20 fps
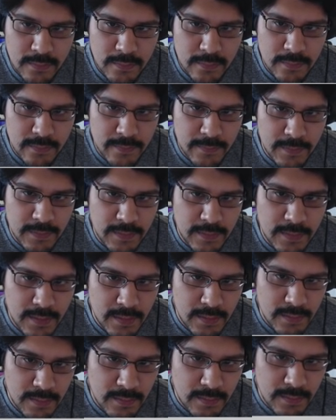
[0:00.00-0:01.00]
Do something like
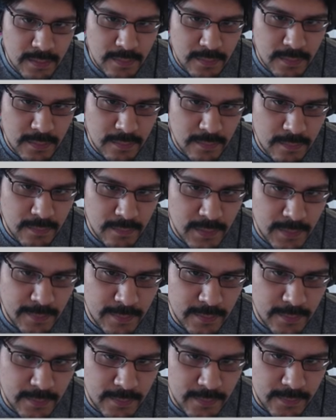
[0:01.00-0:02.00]
that. Maybe
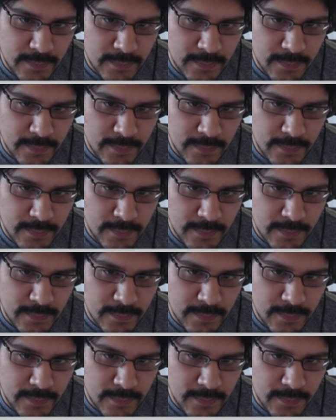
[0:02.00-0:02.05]
a little bit